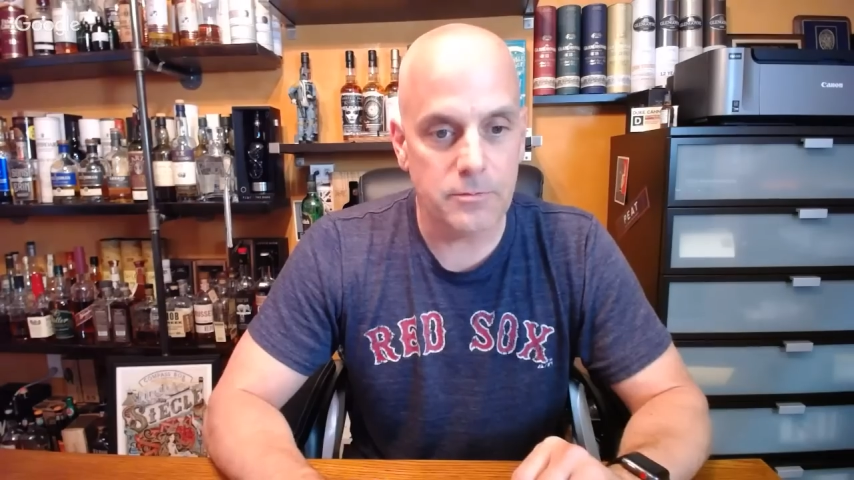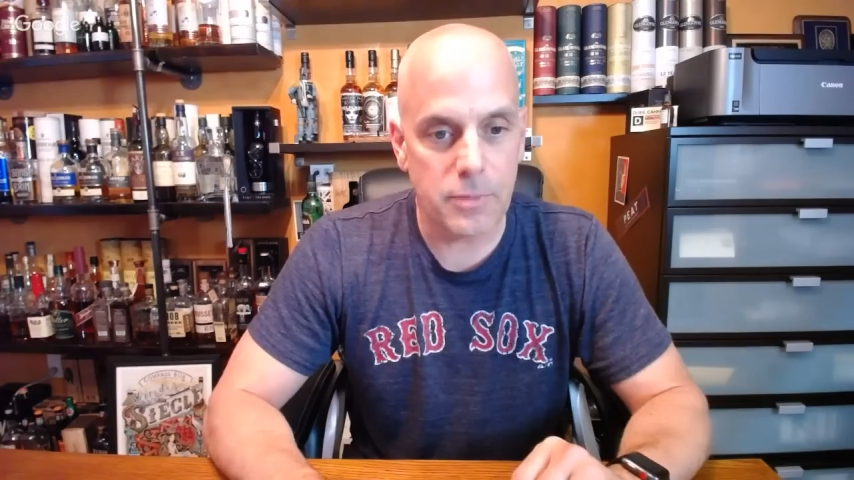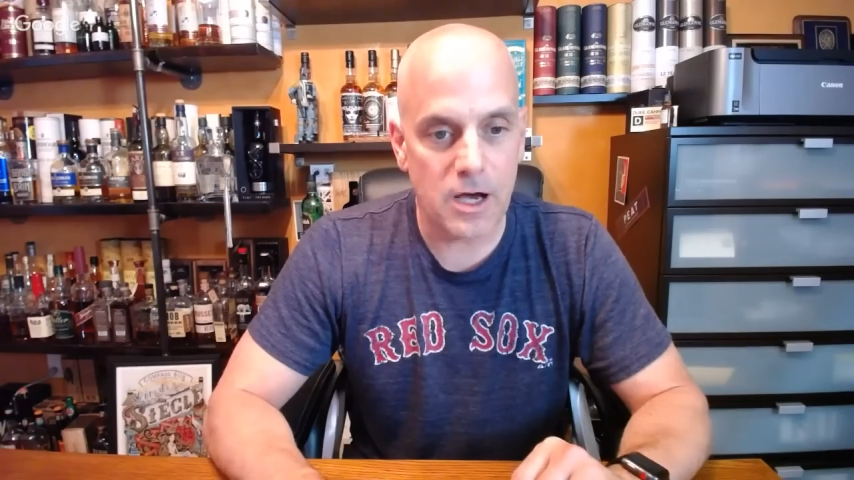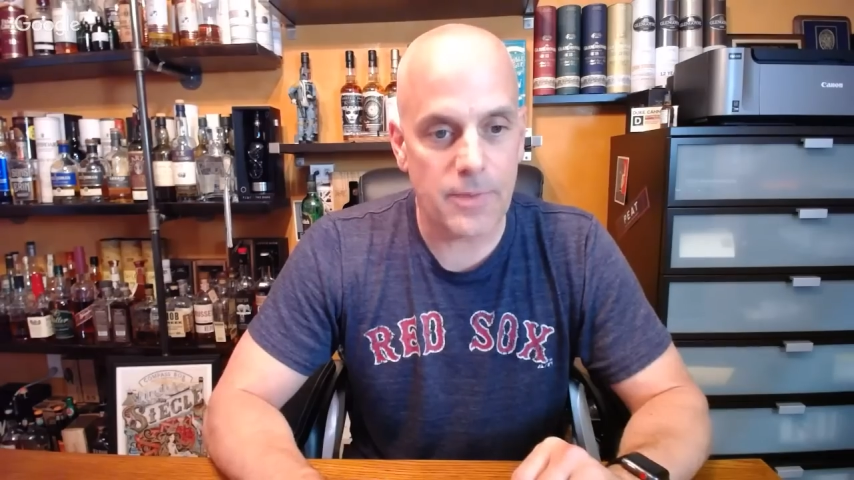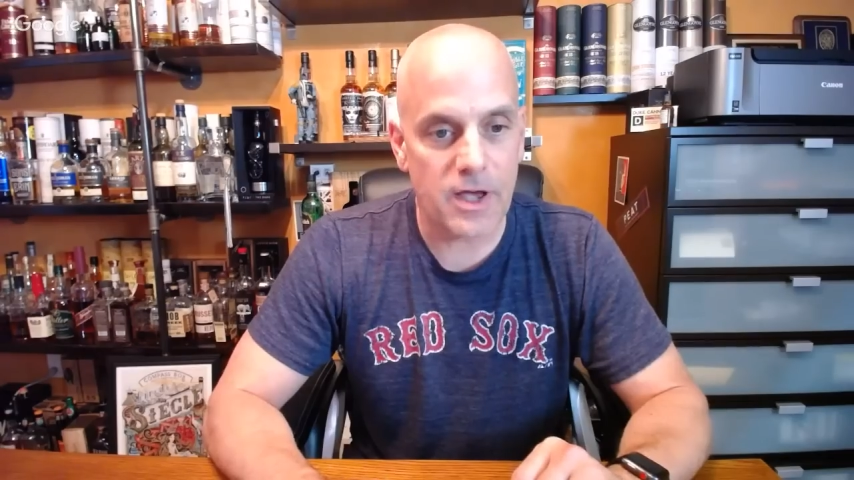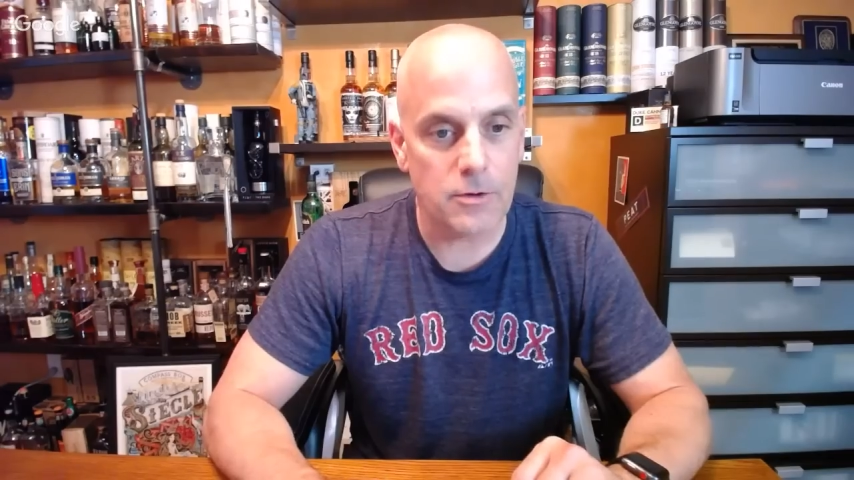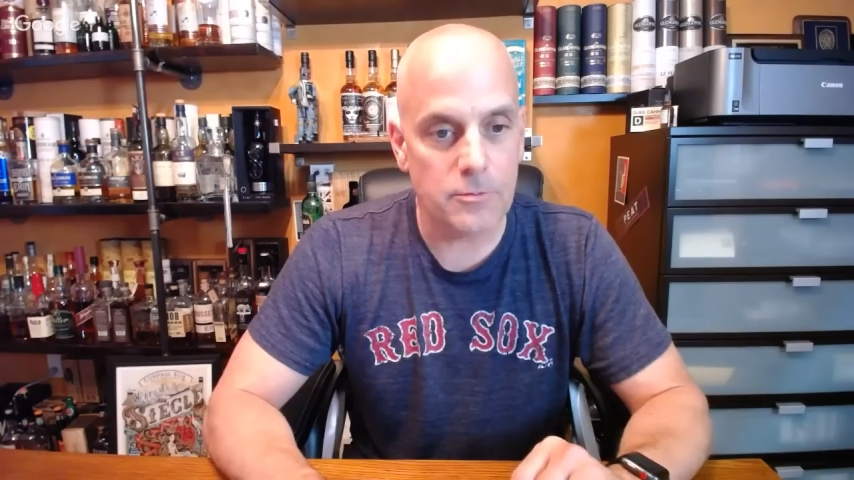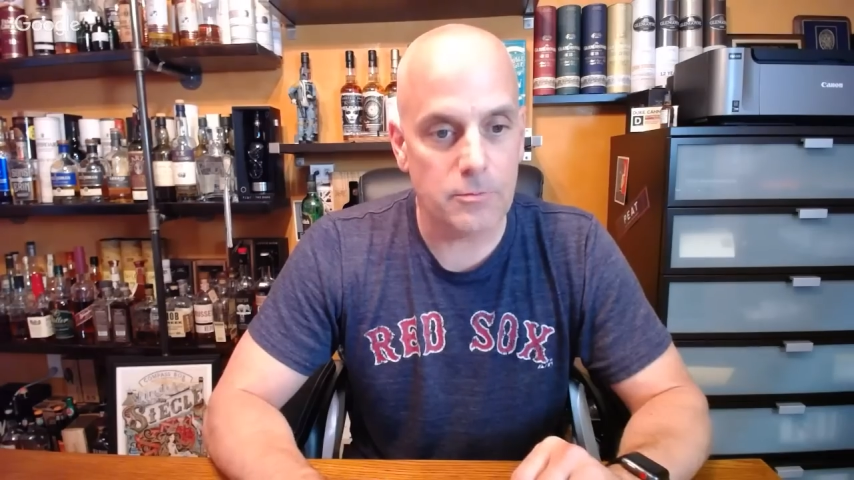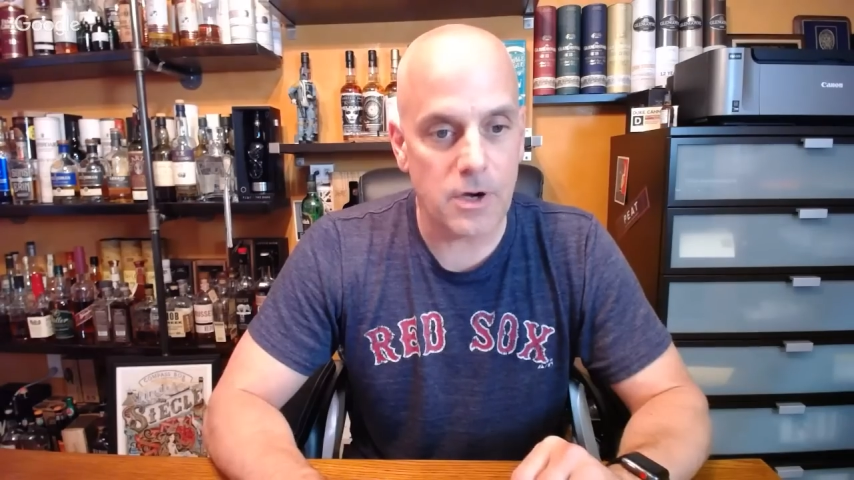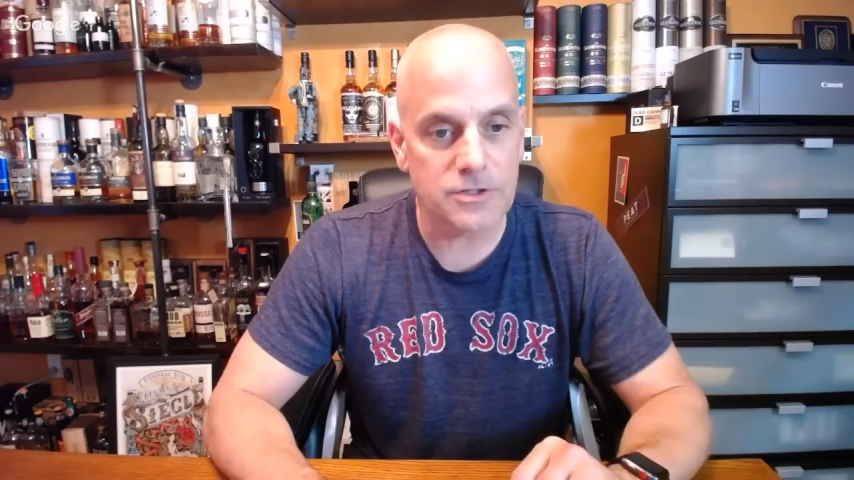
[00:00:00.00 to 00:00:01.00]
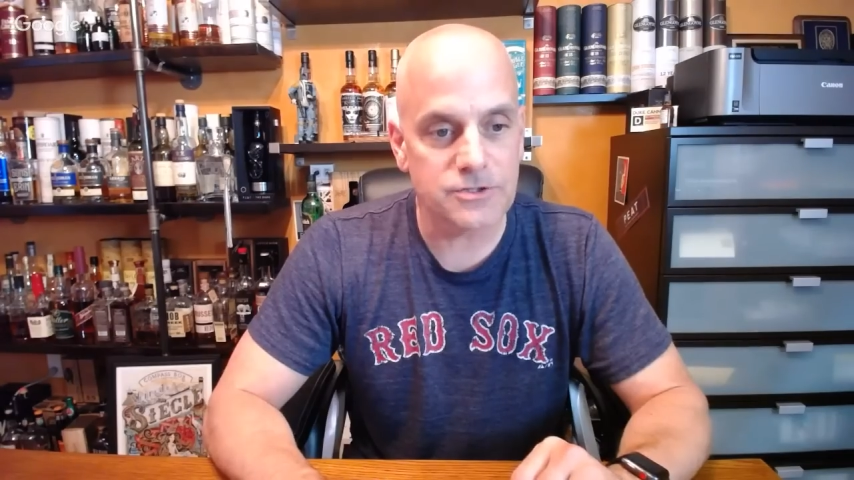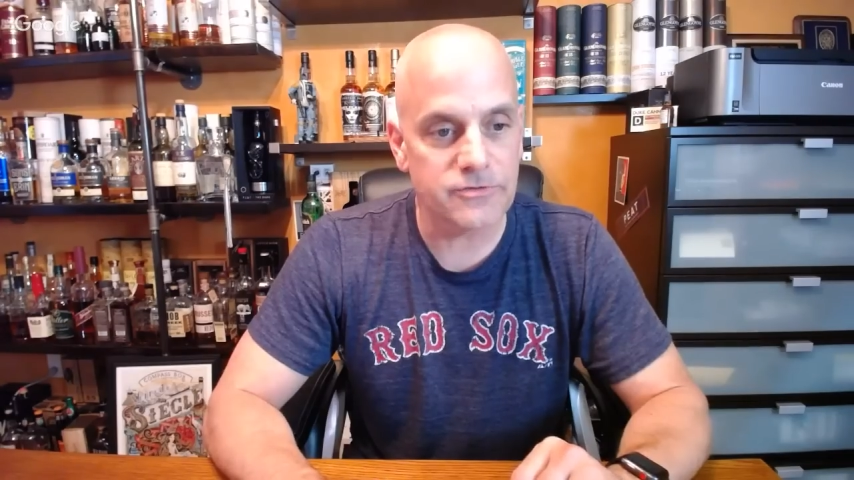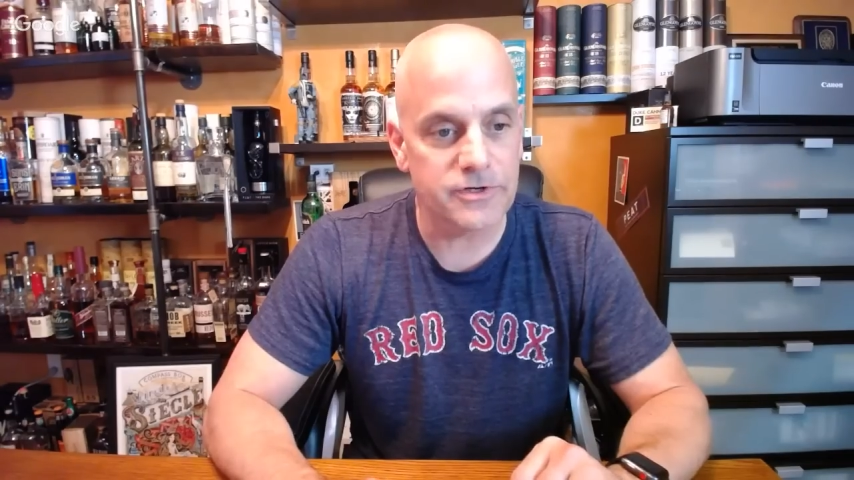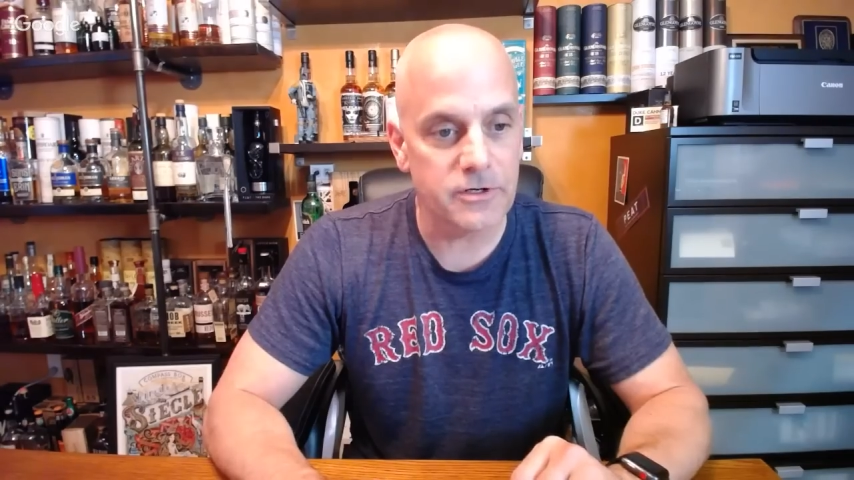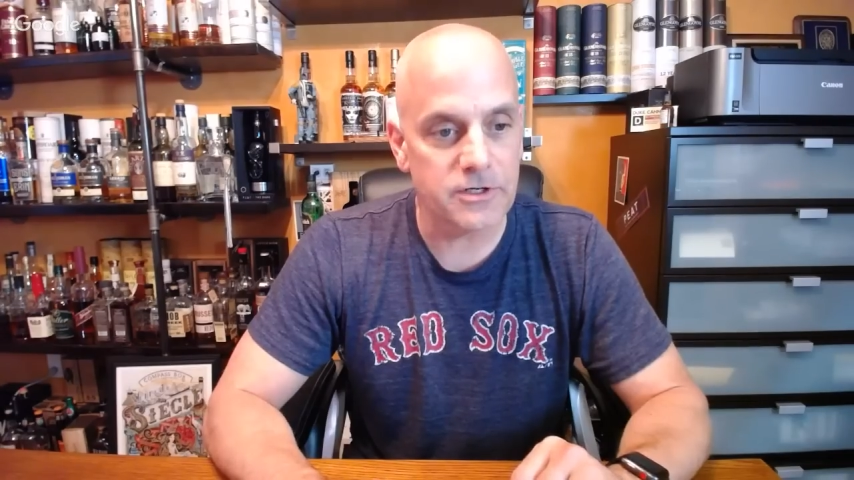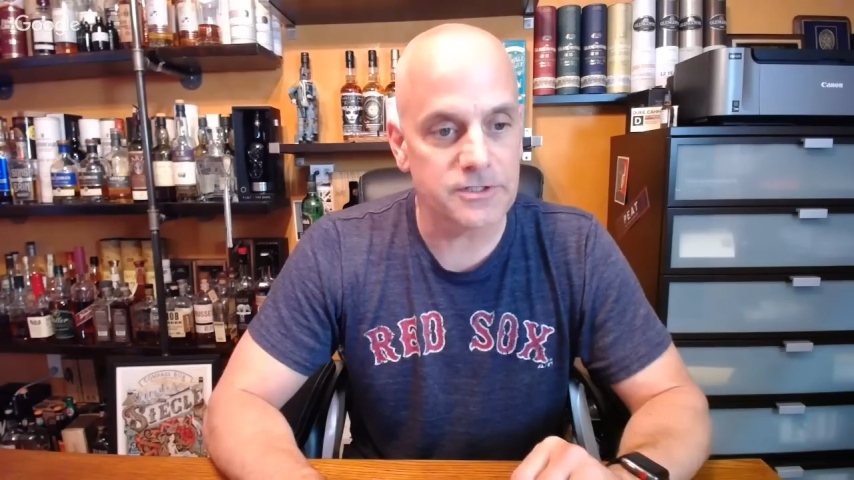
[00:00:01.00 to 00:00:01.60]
pop out box over here,